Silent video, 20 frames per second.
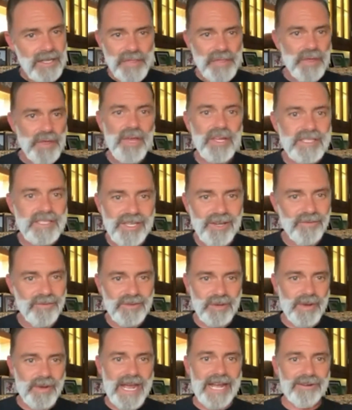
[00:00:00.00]
30 of
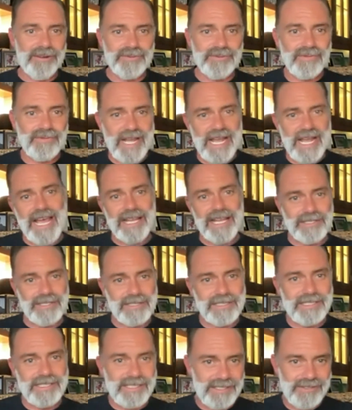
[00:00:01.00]
you out
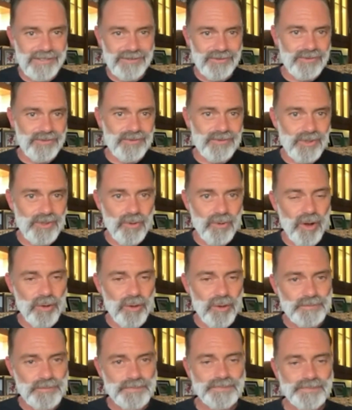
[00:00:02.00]
and crew.